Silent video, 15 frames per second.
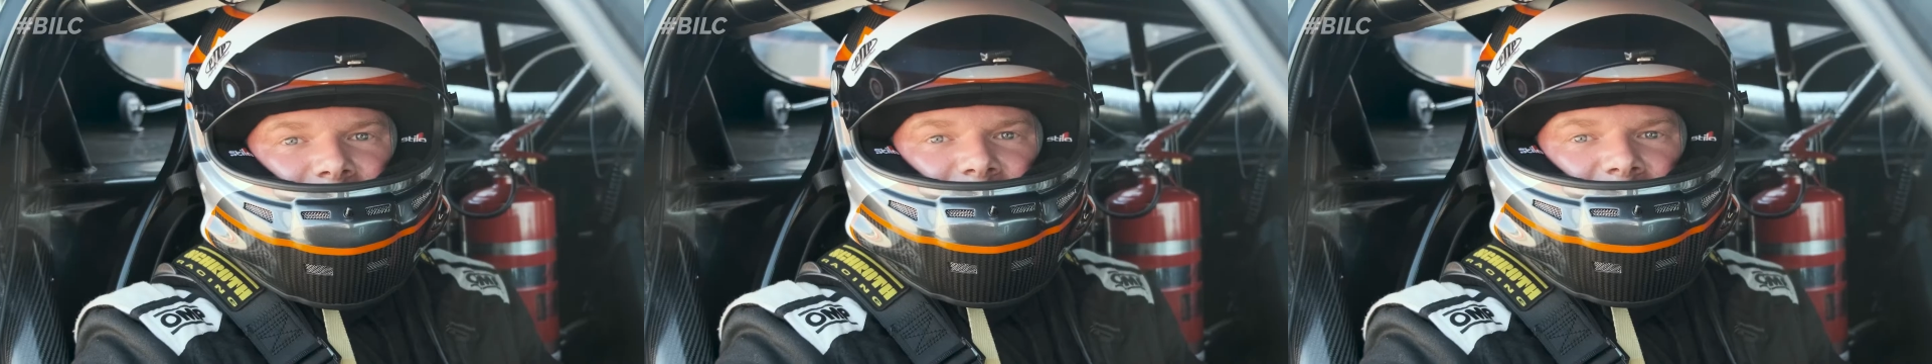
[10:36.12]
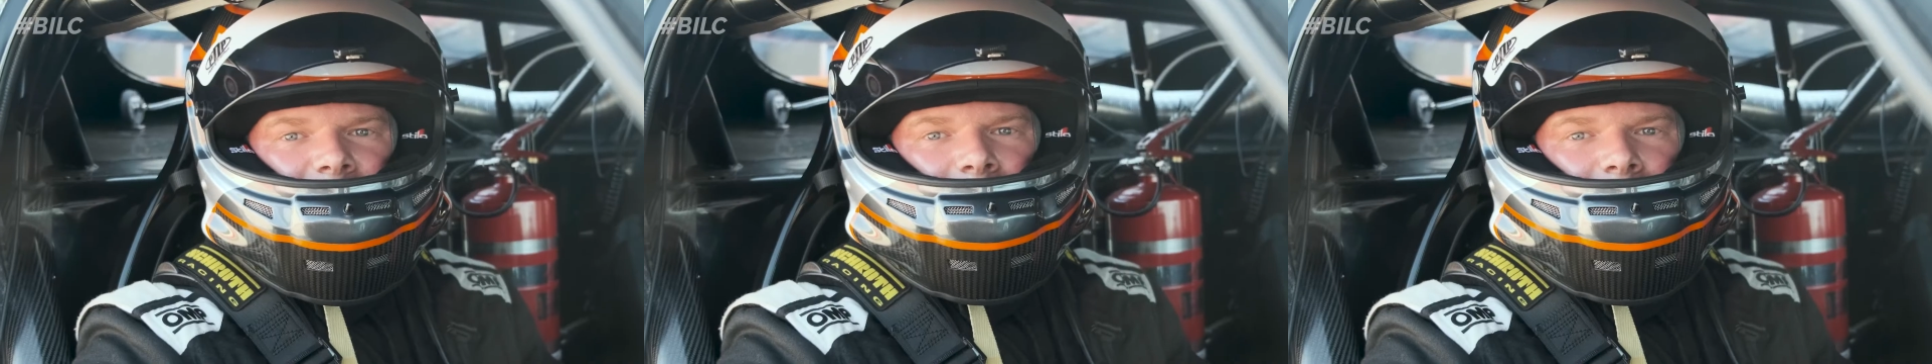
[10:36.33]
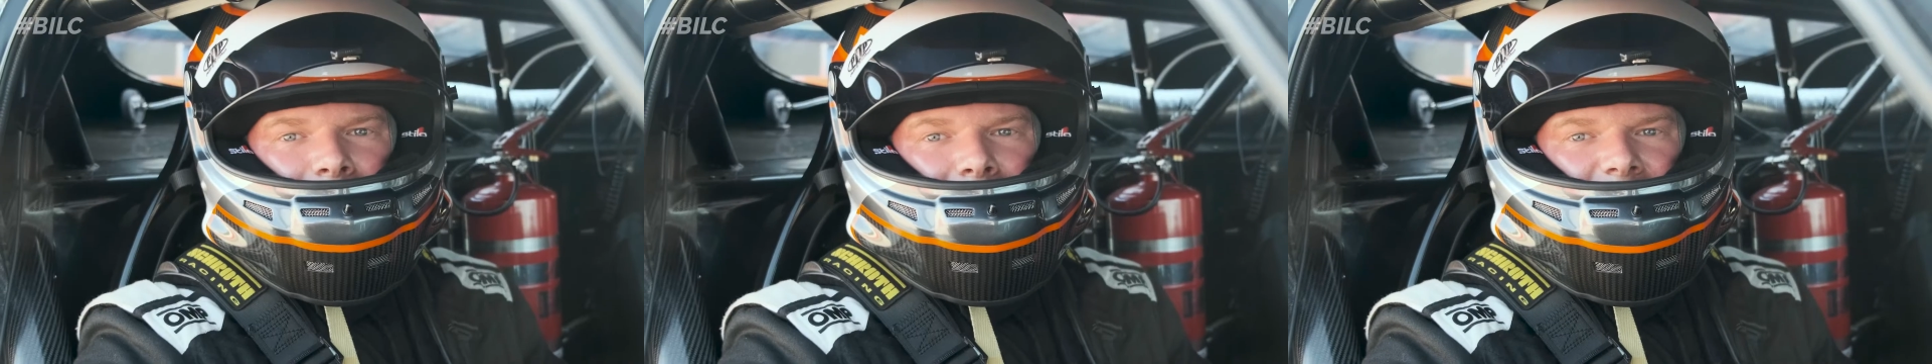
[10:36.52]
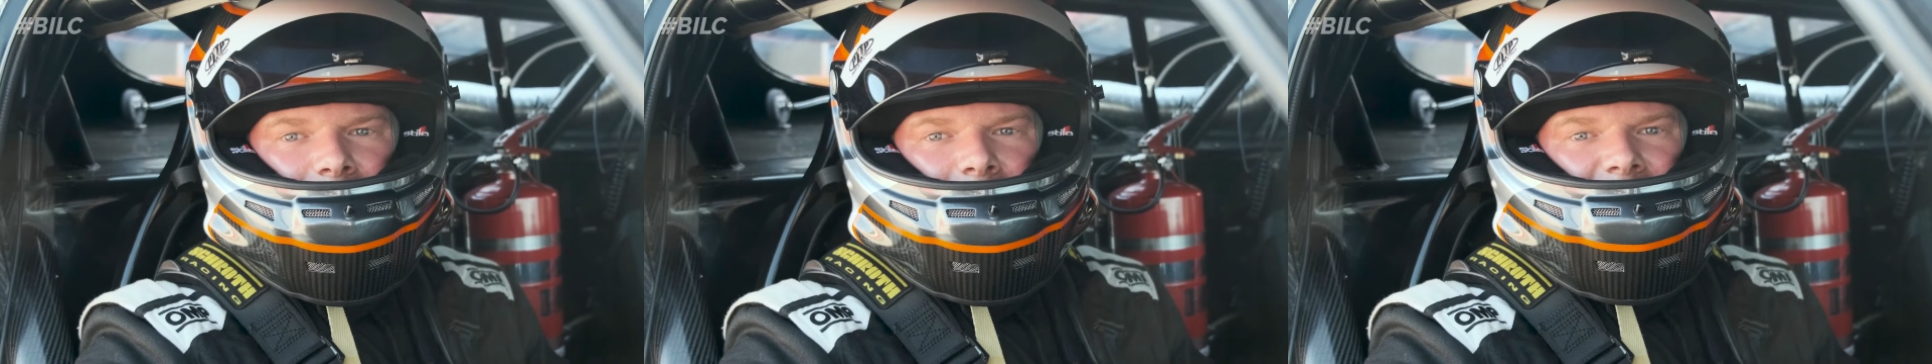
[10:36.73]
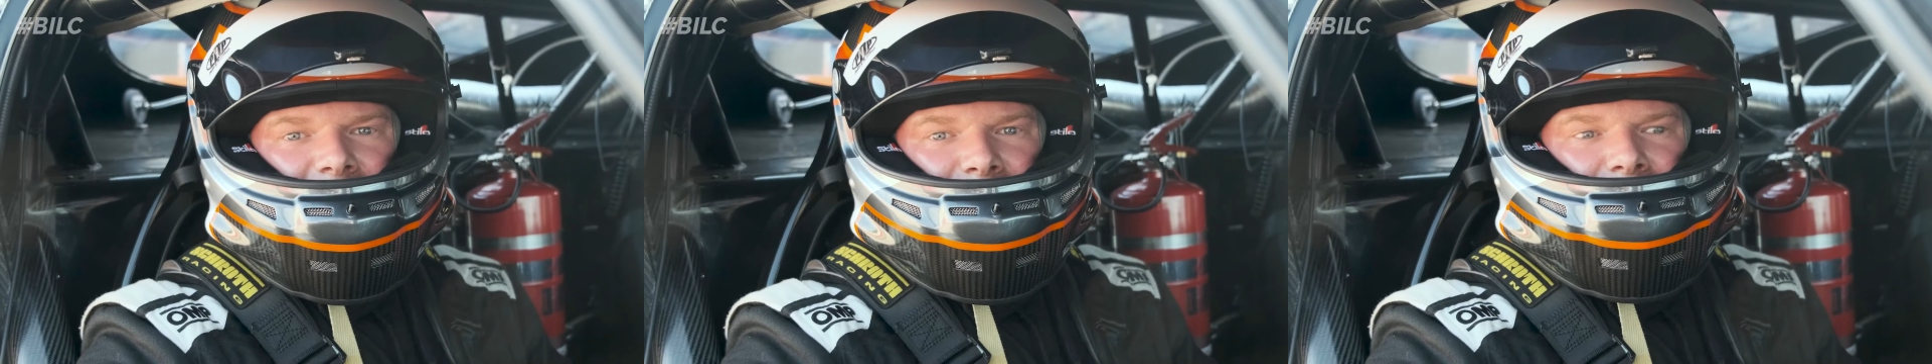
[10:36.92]
So we're
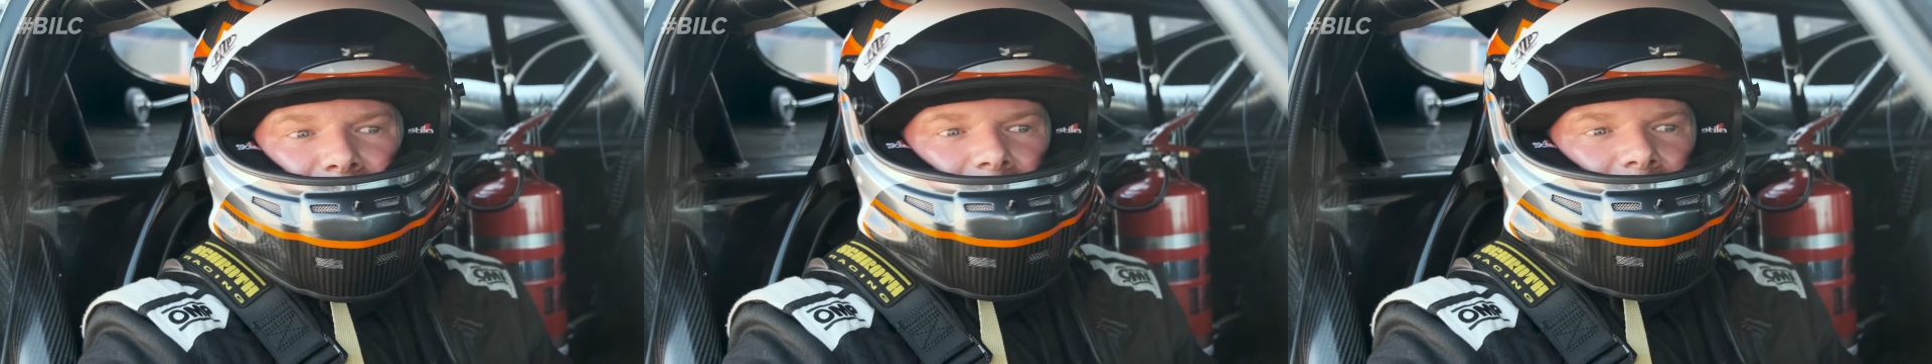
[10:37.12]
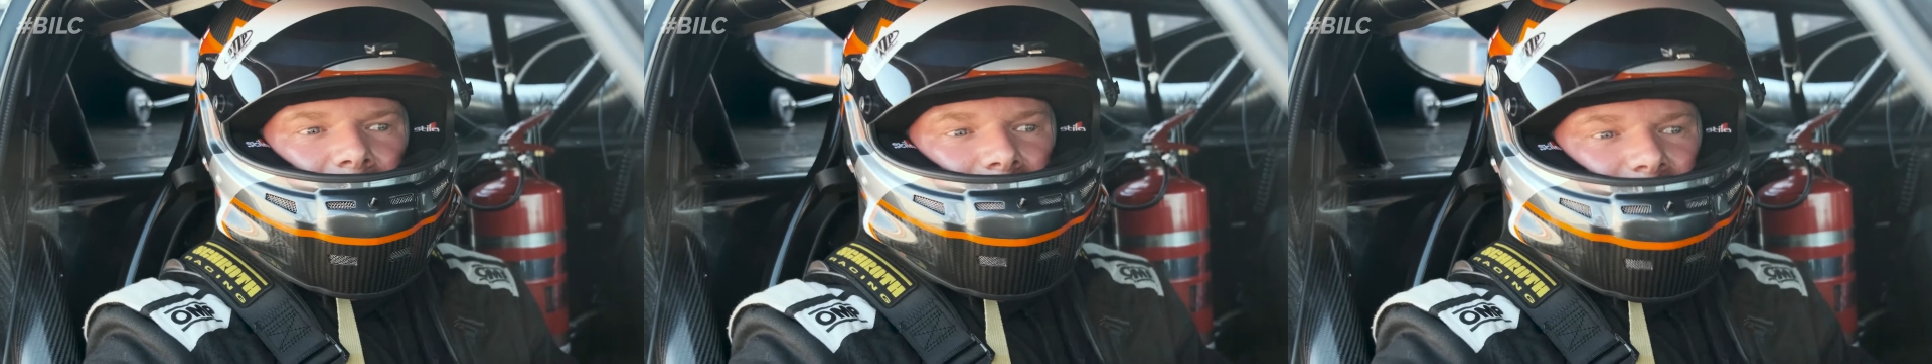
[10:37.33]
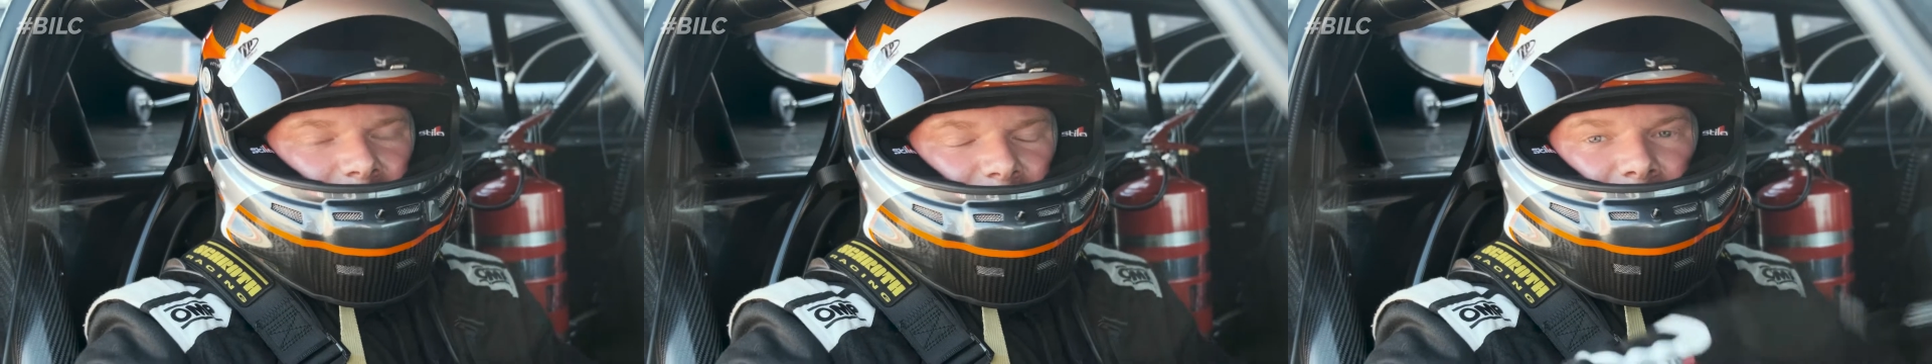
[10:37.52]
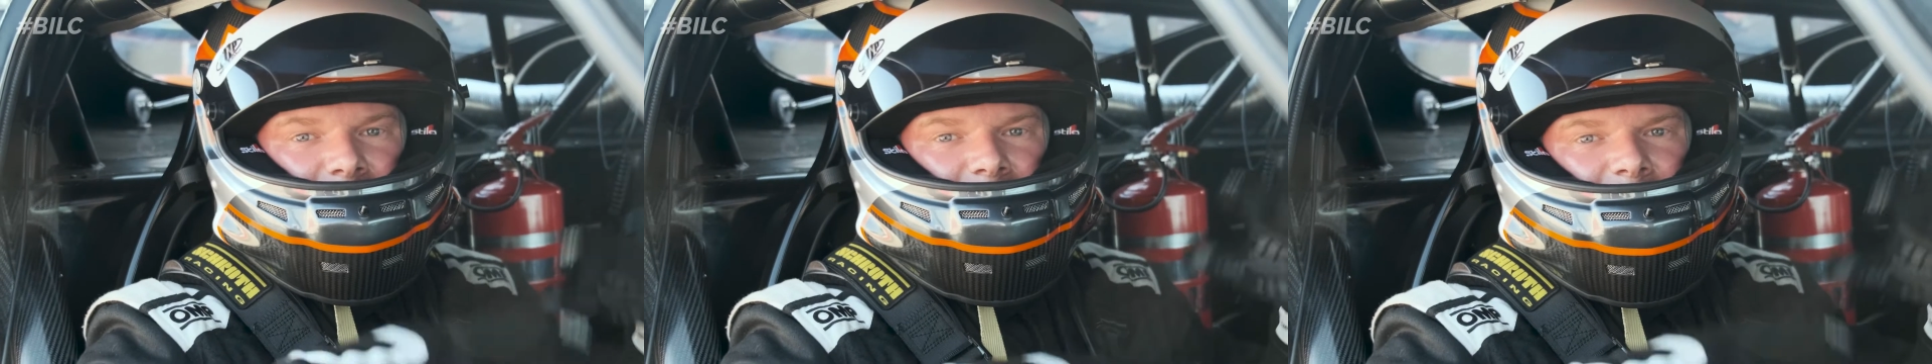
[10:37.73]
midway through sort of